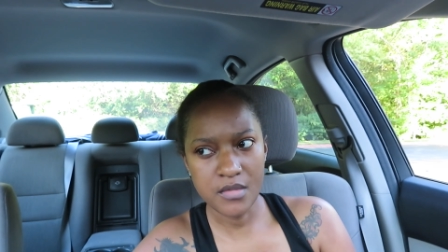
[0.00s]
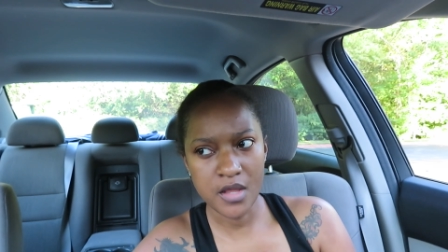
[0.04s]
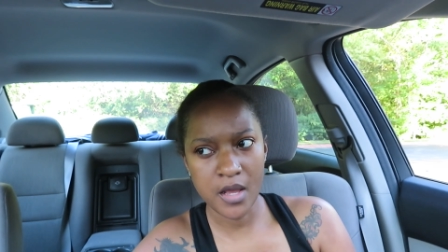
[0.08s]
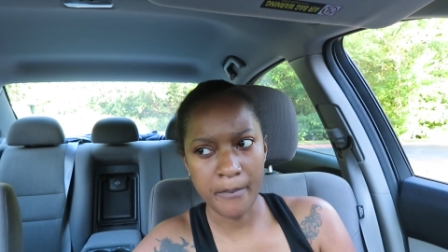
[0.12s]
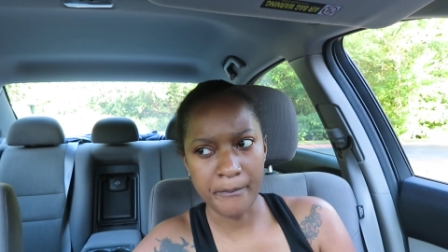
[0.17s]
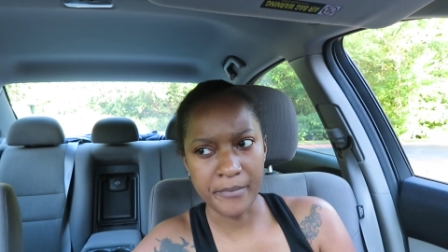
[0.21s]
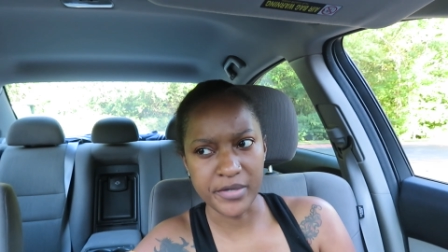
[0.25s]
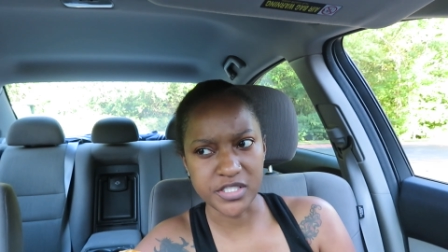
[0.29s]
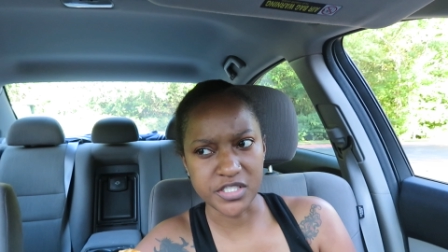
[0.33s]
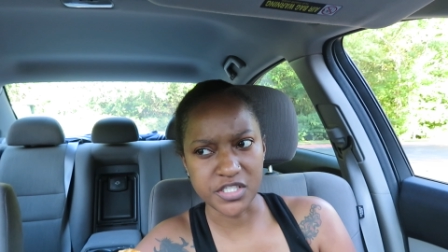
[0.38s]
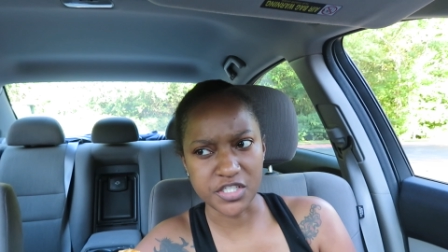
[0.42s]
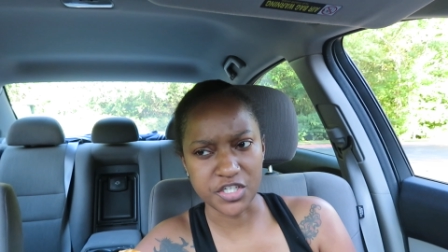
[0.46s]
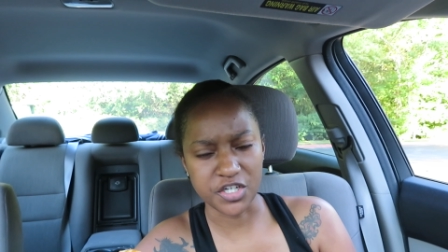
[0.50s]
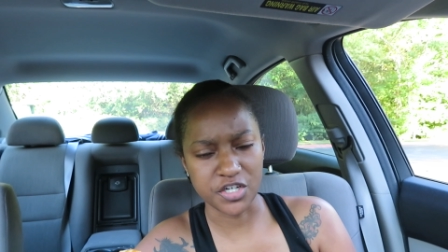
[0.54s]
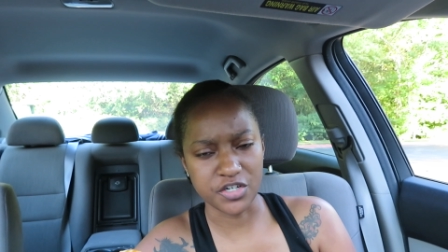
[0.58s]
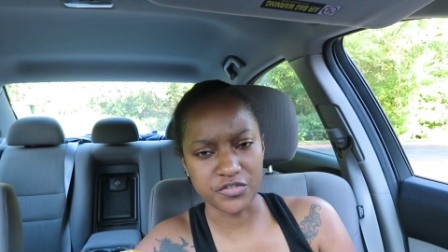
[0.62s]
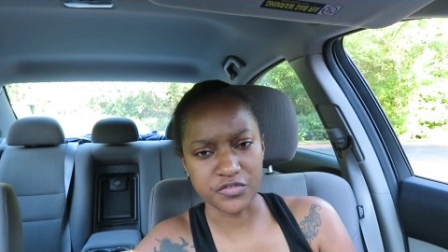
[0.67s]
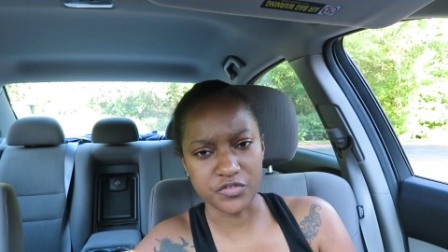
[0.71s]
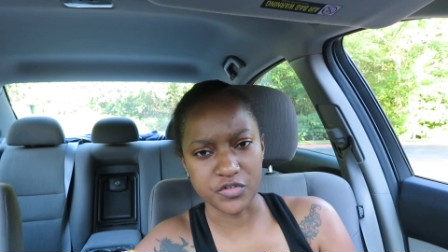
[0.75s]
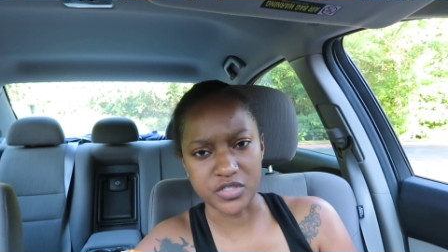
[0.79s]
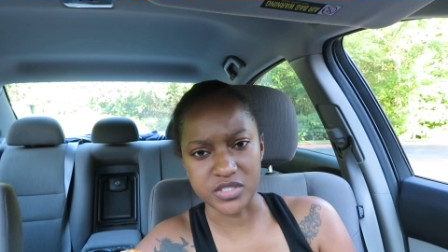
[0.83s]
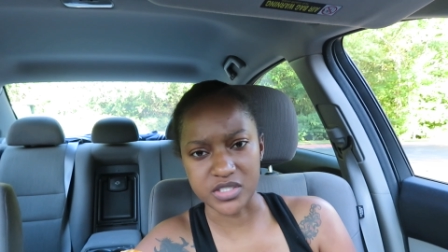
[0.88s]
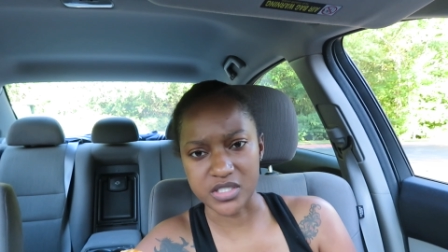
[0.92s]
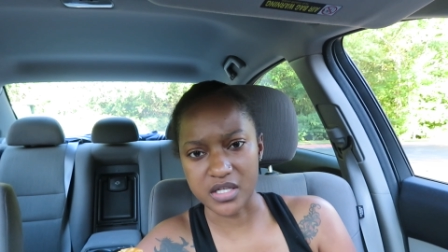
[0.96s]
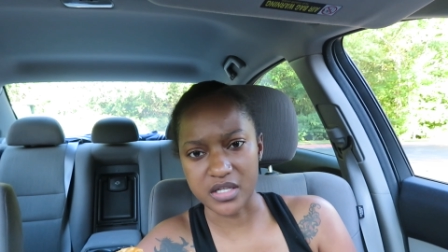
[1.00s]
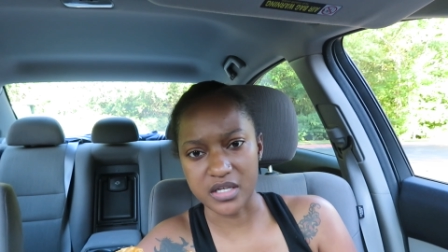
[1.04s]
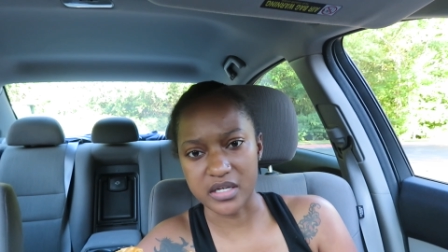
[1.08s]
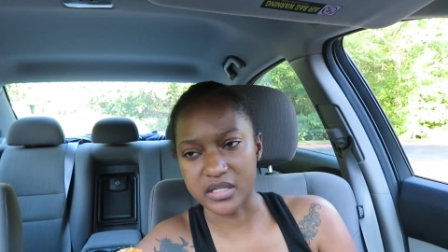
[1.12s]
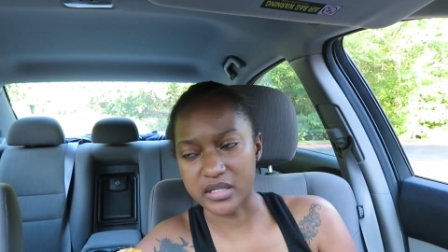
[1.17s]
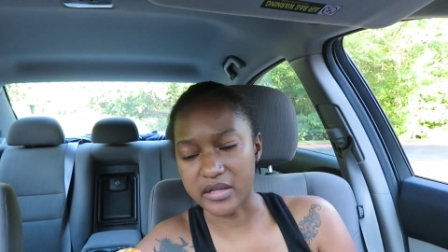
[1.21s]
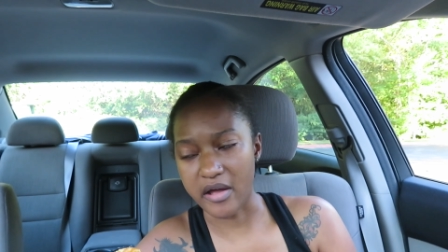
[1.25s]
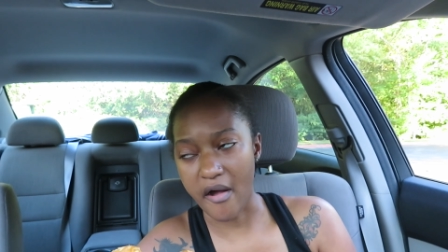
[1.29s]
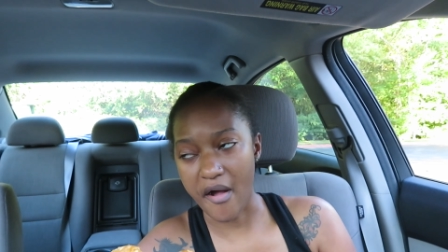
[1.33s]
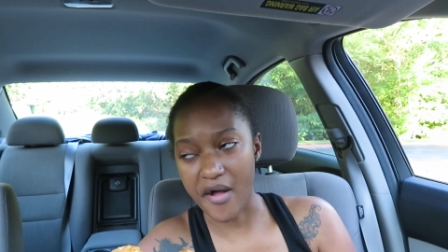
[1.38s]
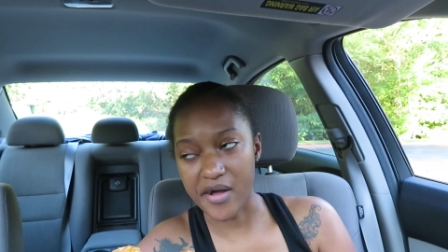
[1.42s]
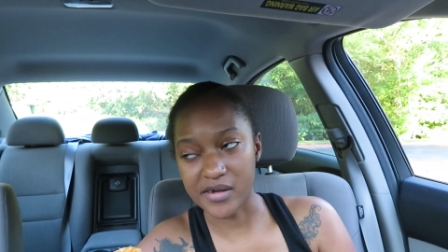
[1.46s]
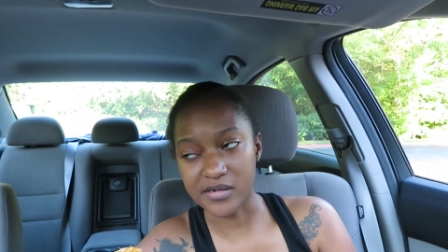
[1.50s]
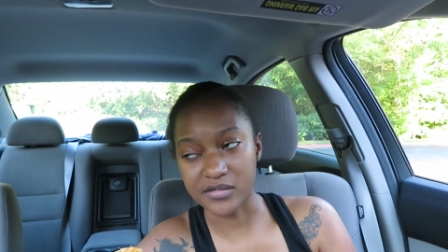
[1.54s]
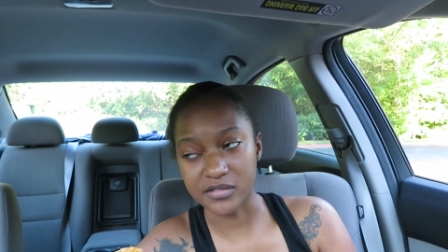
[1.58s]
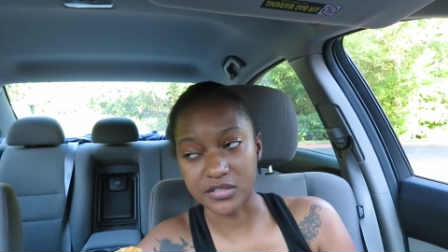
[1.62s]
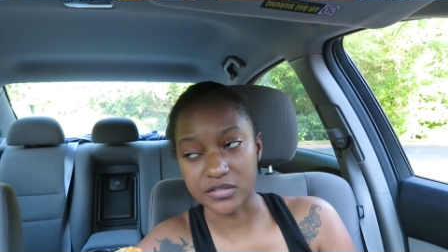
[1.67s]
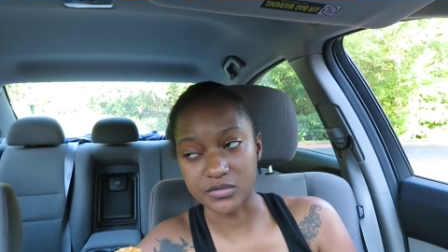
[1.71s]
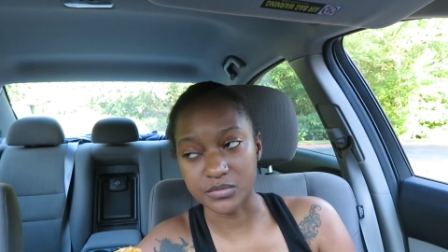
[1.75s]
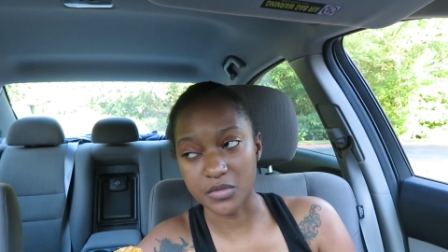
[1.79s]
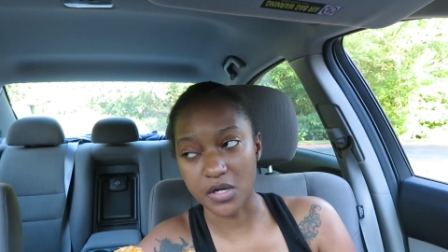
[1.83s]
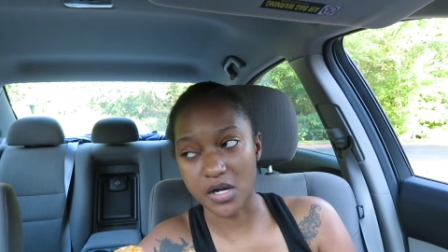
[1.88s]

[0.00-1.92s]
missing curfew or something like that. I don't know,